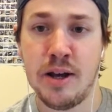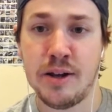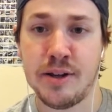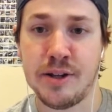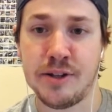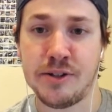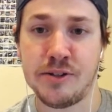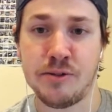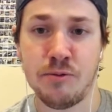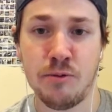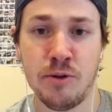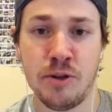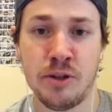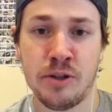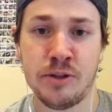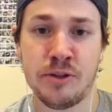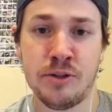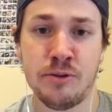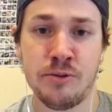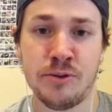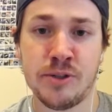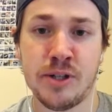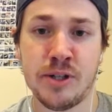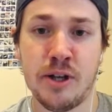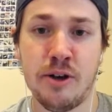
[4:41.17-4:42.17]
Gets really
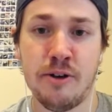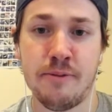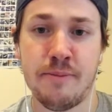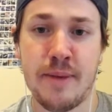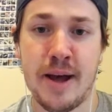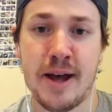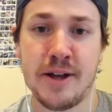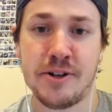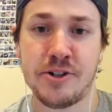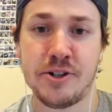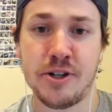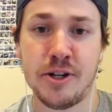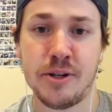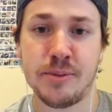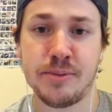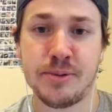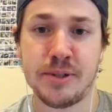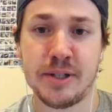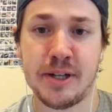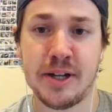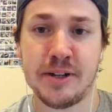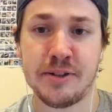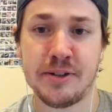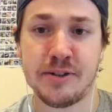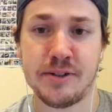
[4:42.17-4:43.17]
2 solid
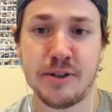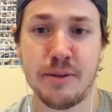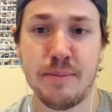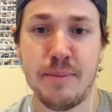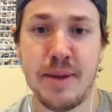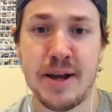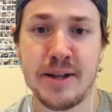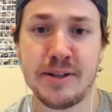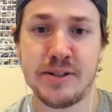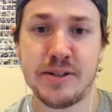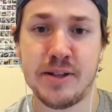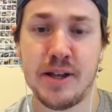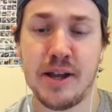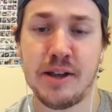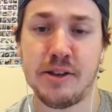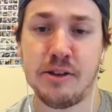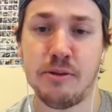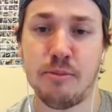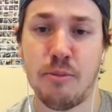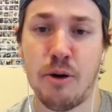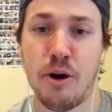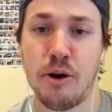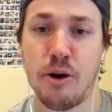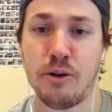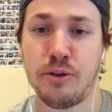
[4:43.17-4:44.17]
matchups against the Mets and
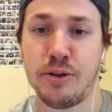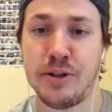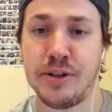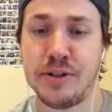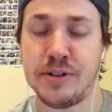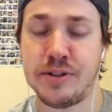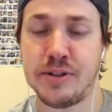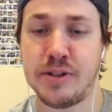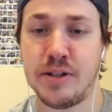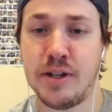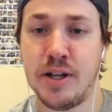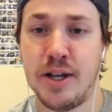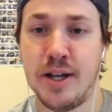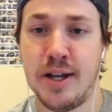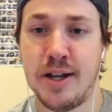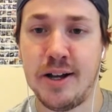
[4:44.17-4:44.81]
the Marlins.